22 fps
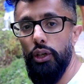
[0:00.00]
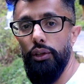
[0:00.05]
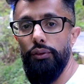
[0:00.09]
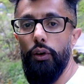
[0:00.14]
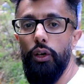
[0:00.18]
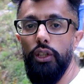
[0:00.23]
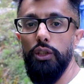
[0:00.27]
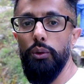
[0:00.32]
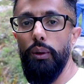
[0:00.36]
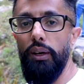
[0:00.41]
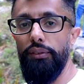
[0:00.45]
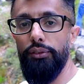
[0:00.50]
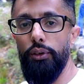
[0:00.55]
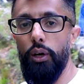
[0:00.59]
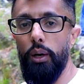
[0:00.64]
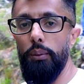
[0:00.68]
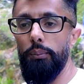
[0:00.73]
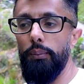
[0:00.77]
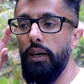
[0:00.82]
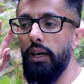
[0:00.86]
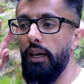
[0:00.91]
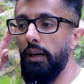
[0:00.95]
drove all the way
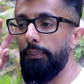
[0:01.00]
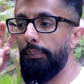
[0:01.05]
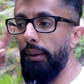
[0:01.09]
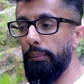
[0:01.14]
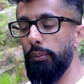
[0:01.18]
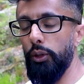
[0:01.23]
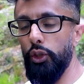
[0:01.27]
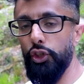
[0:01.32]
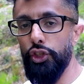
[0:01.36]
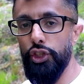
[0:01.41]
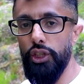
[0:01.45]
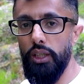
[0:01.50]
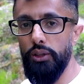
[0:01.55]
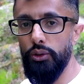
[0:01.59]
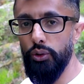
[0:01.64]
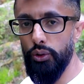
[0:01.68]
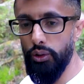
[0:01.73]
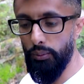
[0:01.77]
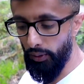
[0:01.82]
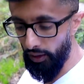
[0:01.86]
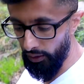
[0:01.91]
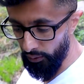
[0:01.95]
from Pembrokeshire
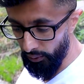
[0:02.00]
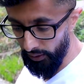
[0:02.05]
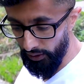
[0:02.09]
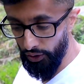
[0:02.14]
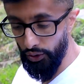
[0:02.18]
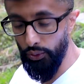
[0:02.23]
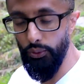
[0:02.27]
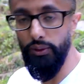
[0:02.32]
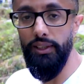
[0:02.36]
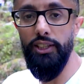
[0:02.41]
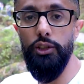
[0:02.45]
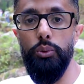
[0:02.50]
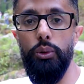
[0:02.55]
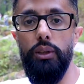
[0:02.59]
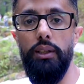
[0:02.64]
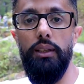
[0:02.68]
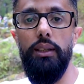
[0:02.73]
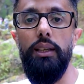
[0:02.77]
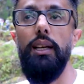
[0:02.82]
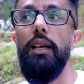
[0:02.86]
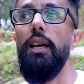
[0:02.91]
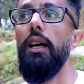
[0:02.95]
to come all the way to shoot this
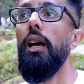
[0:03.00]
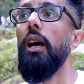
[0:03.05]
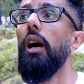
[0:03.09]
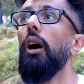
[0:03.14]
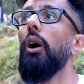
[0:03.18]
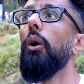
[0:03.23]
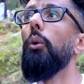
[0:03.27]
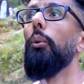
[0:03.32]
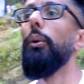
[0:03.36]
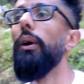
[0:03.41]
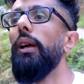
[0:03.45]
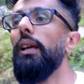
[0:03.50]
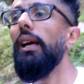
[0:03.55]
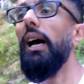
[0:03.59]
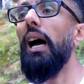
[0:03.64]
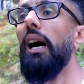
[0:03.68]
one. We